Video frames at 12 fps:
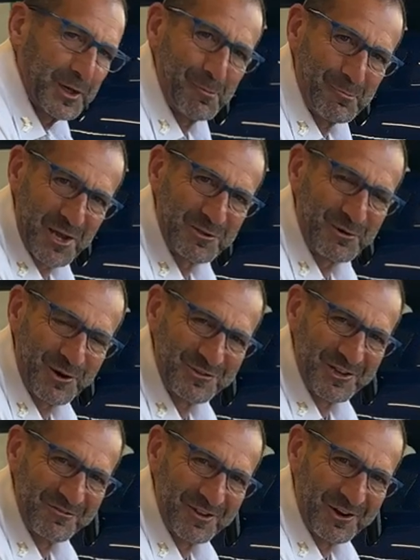of the best parts
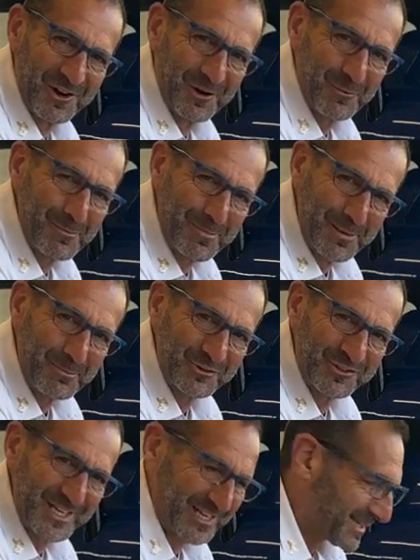of the car. When people see